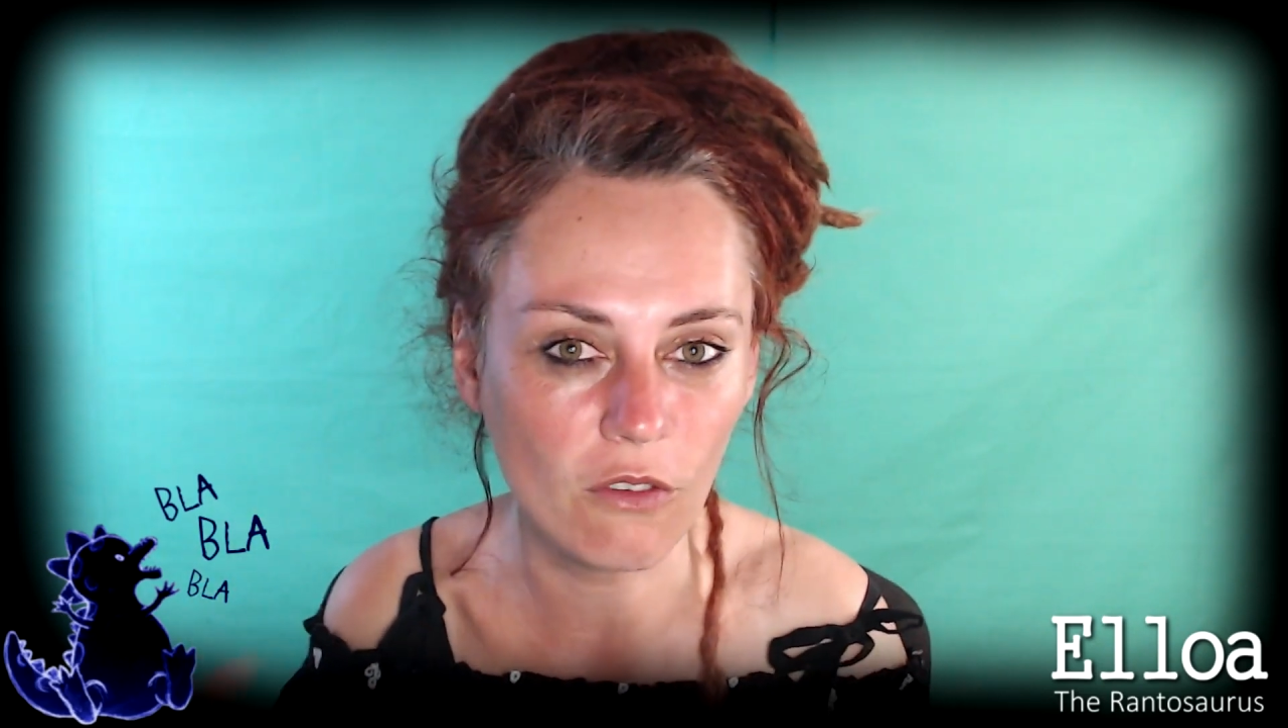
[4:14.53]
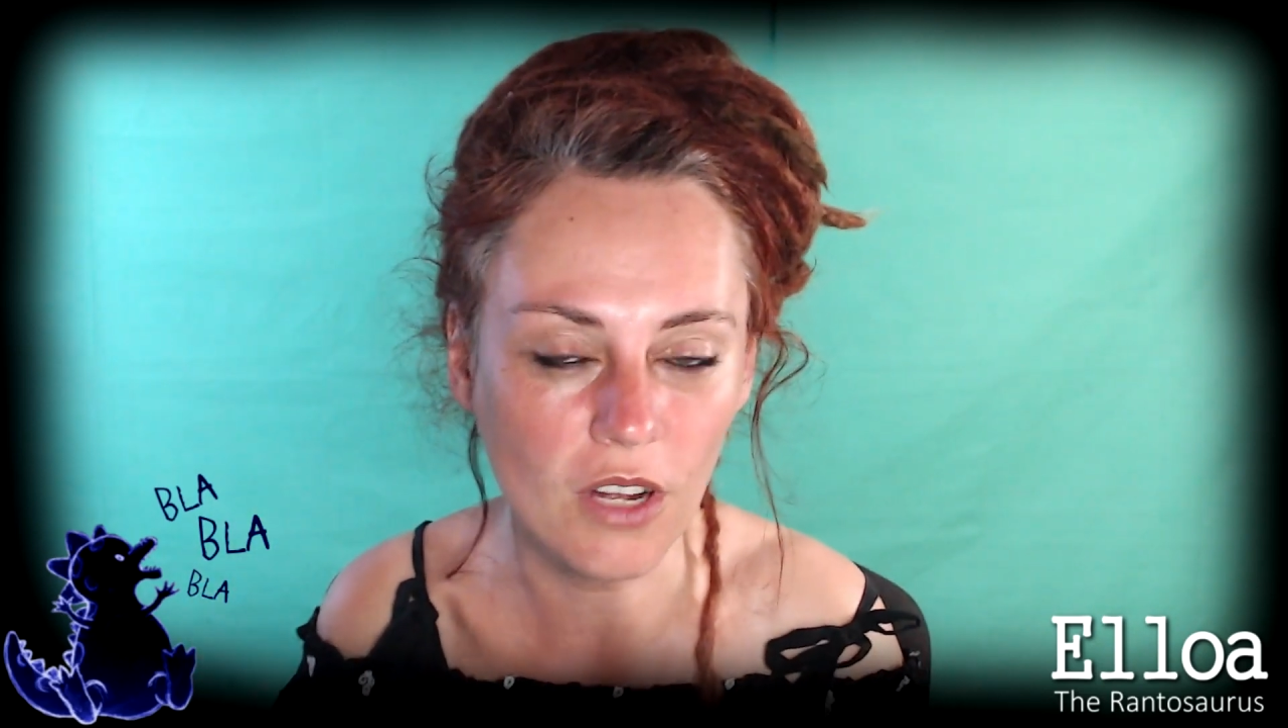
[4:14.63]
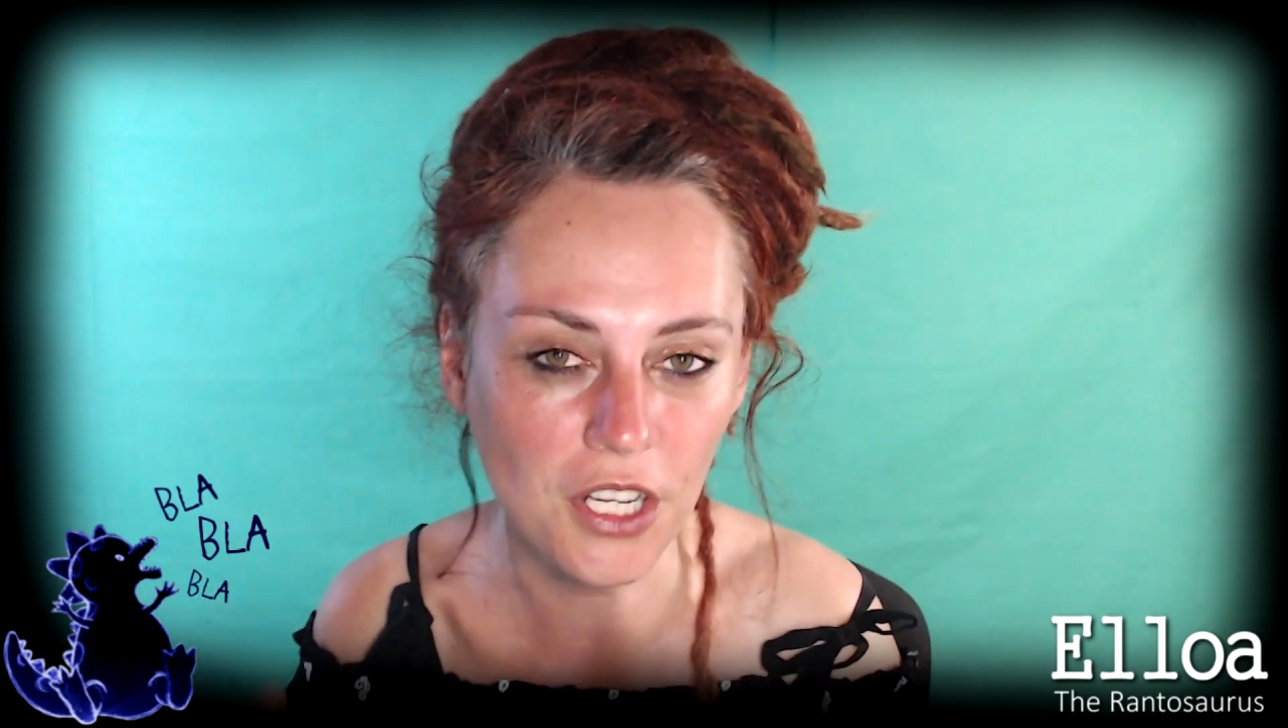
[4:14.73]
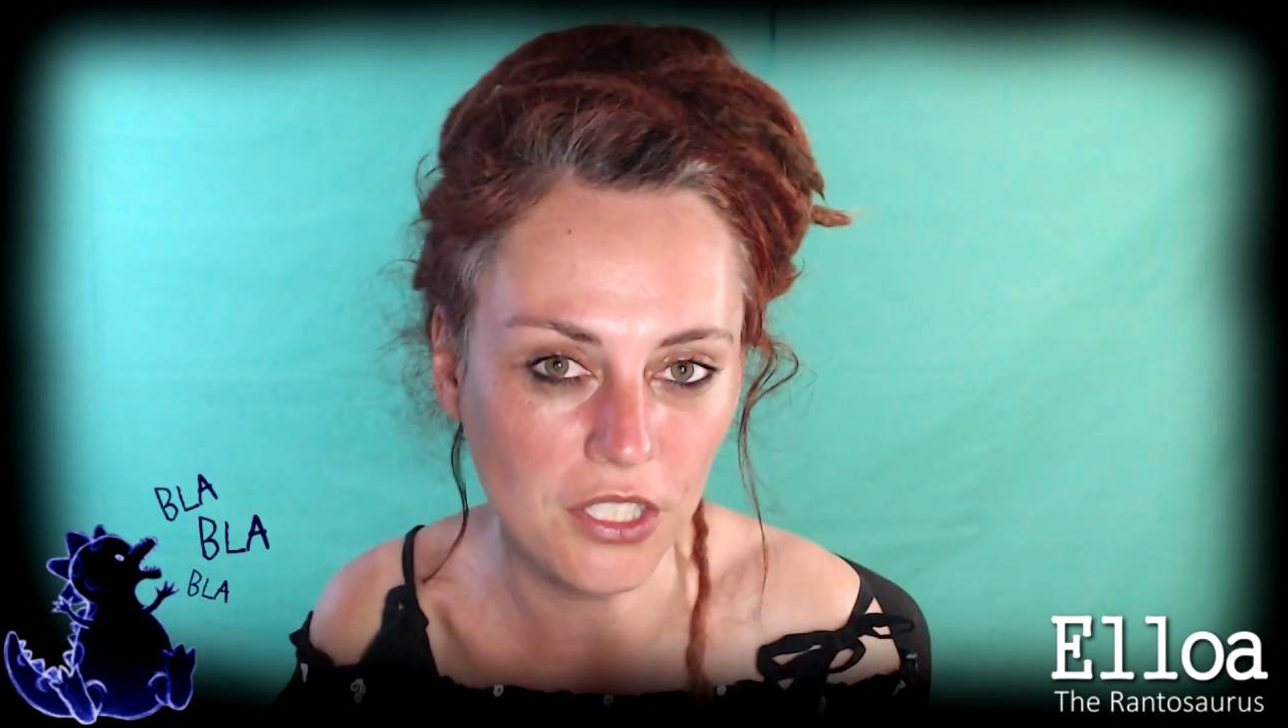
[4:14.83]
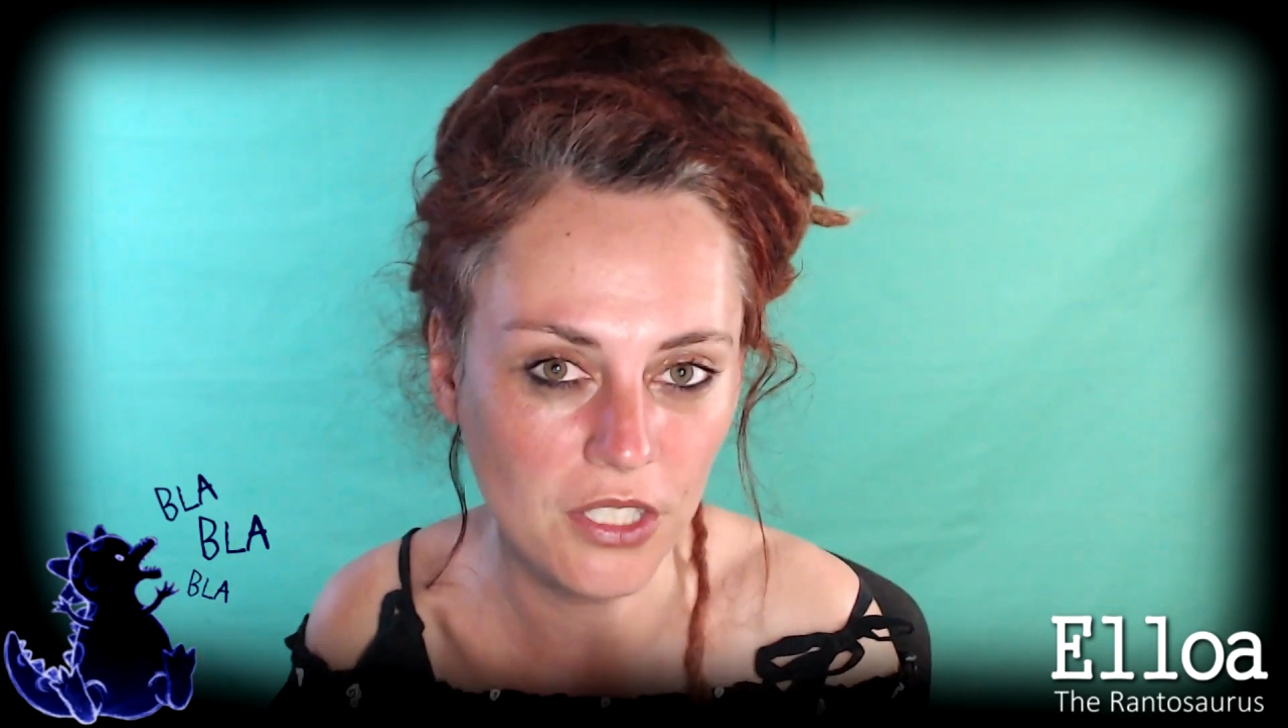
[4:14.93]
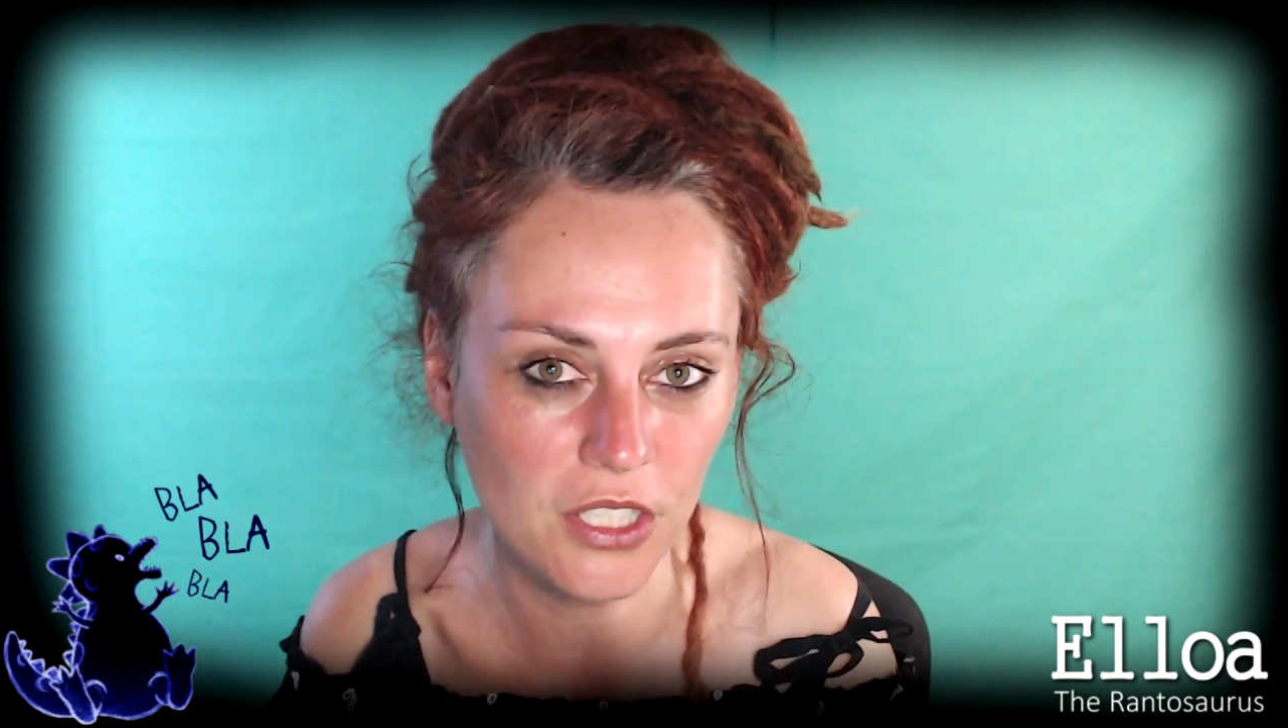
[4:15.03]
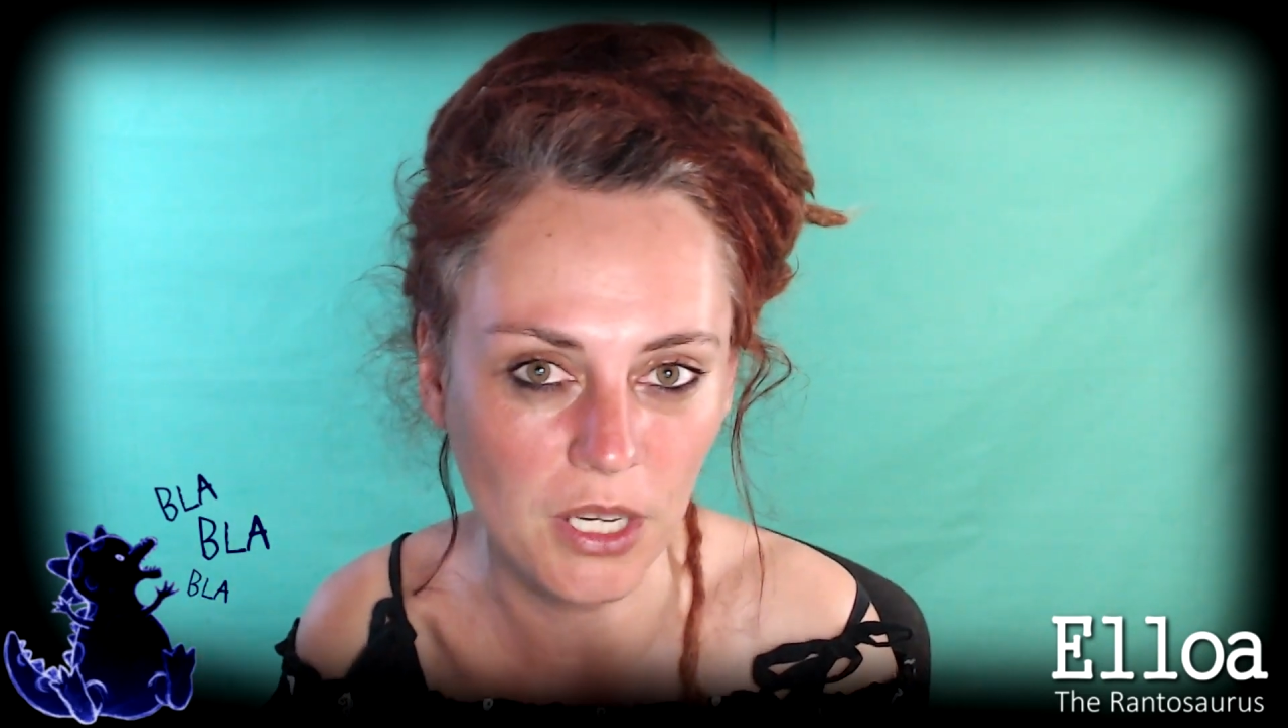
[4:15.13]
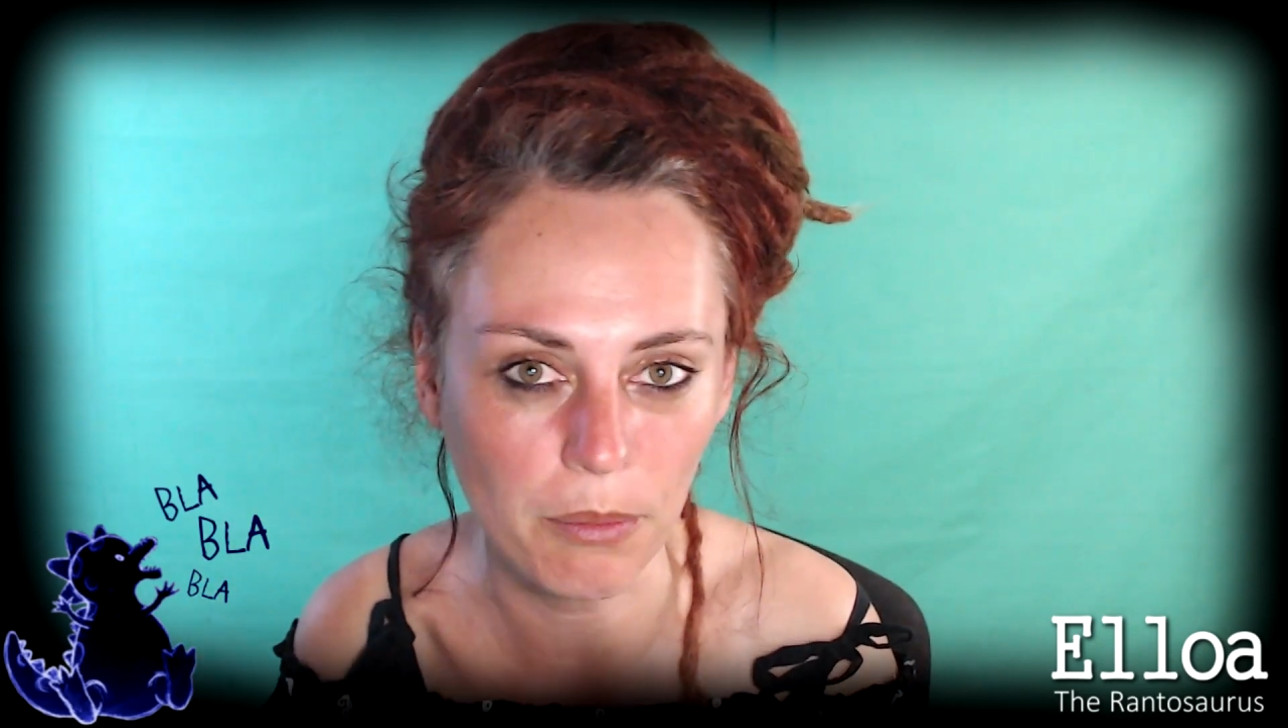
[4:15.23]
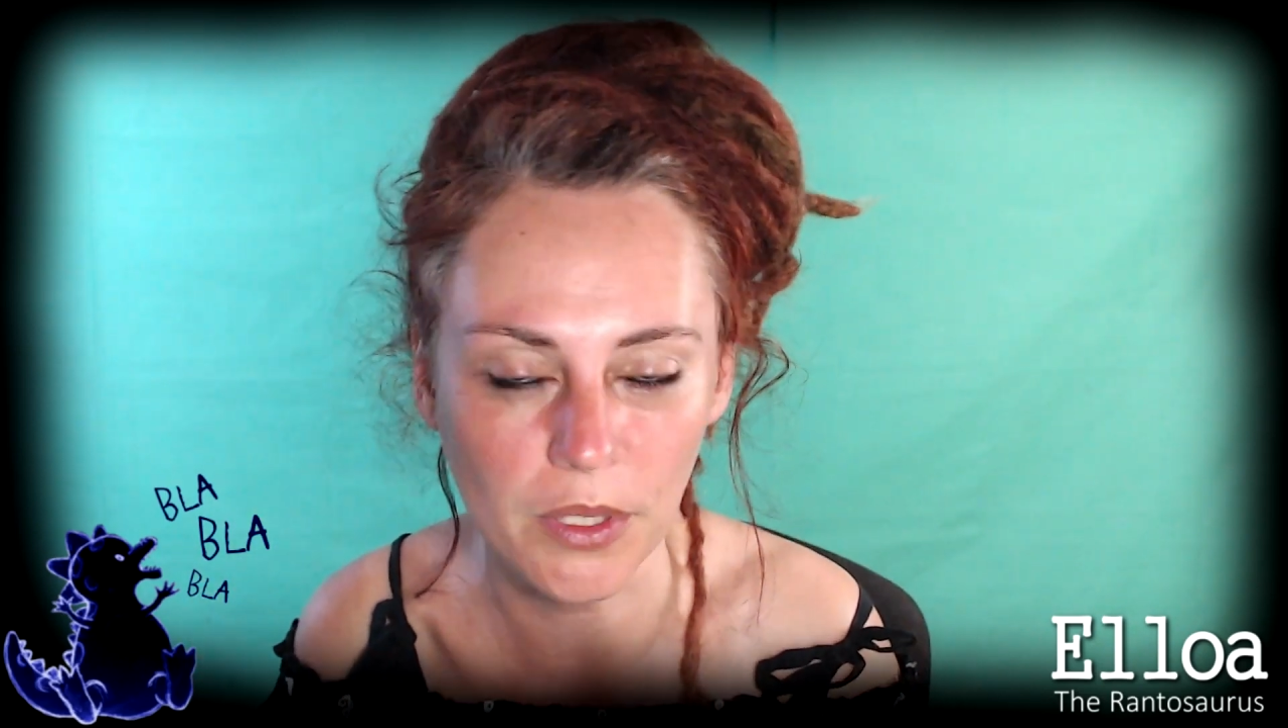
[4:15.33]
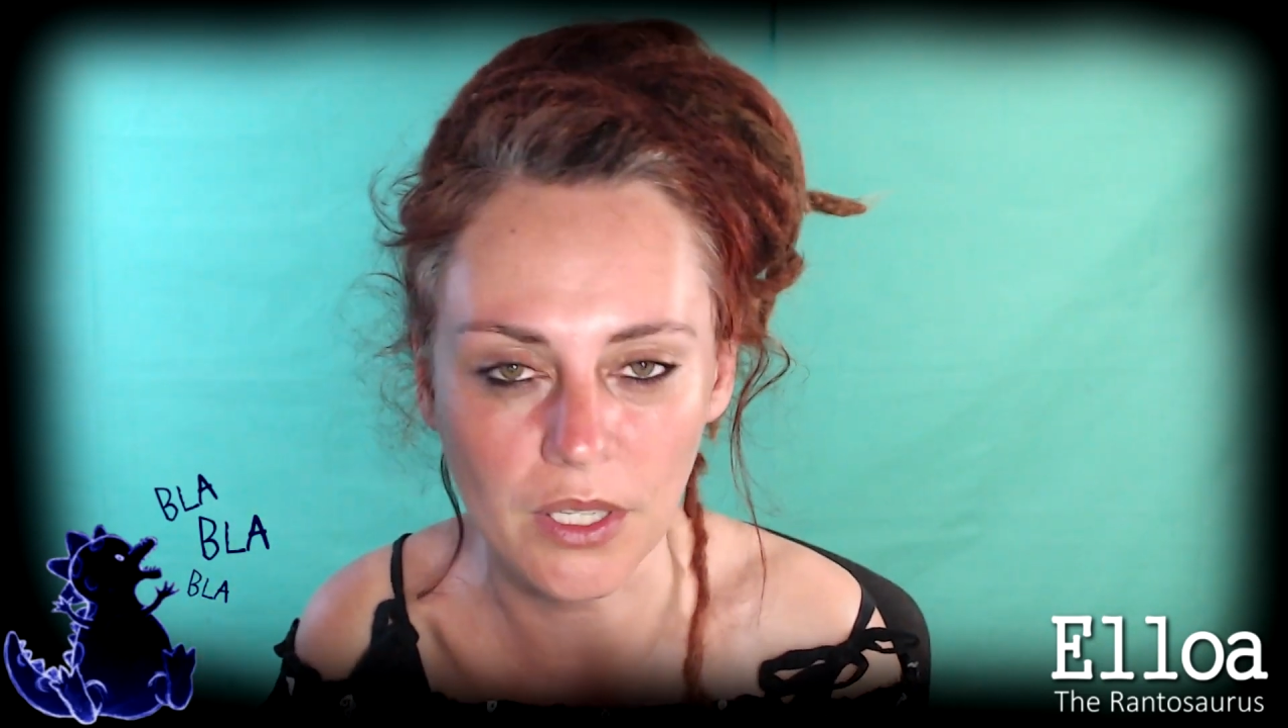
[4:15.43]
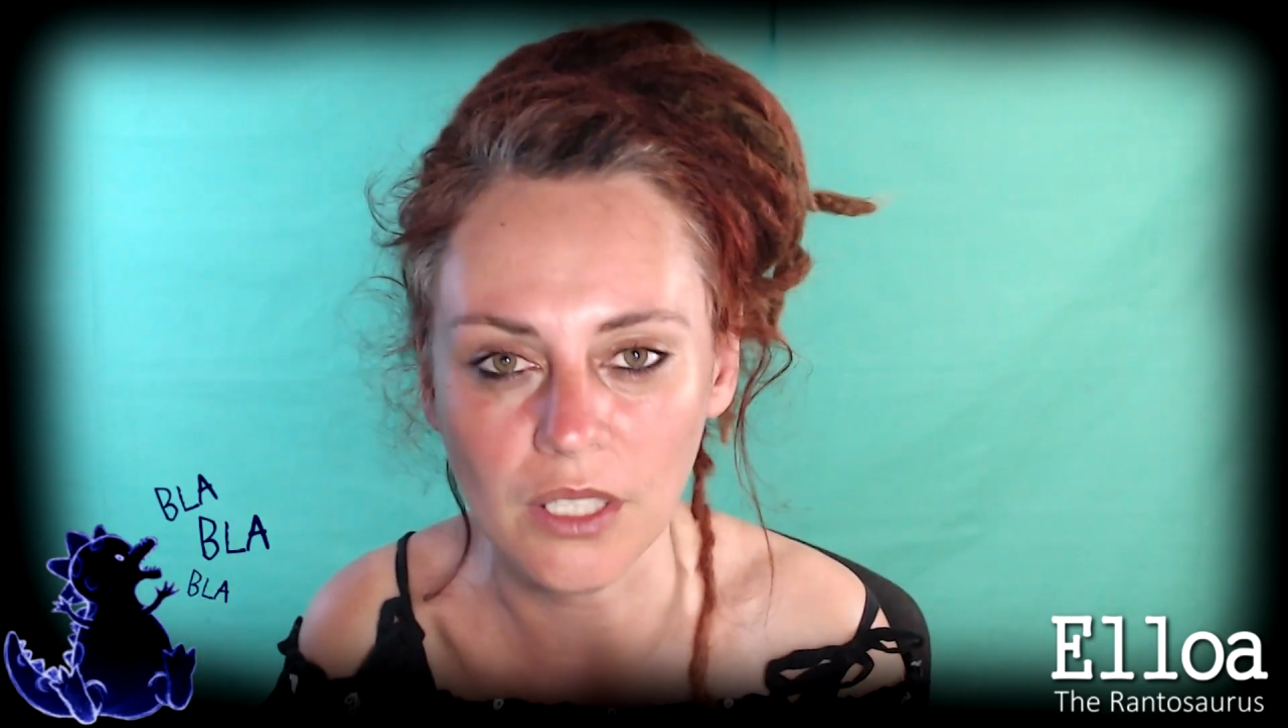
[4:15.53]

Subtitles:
relationship on the